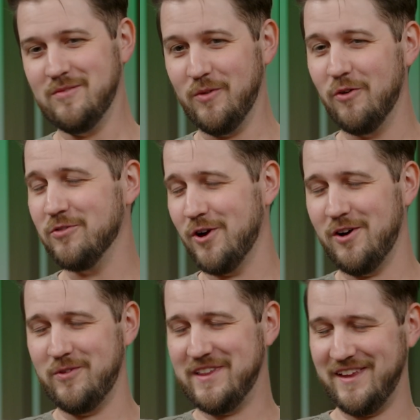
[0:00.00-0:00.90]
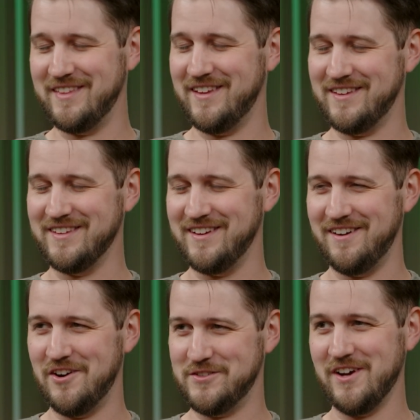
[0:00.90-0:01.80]
overall we think that
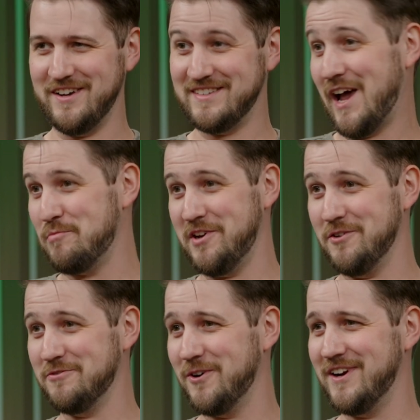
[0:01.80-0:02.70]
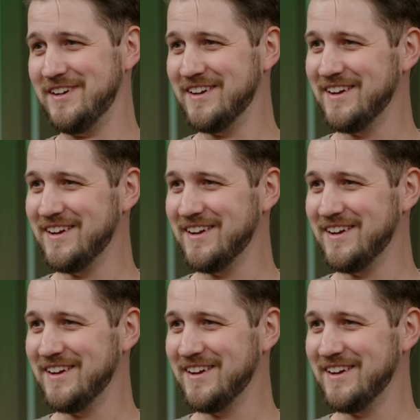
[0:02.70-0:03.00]
our SOC is happier for it.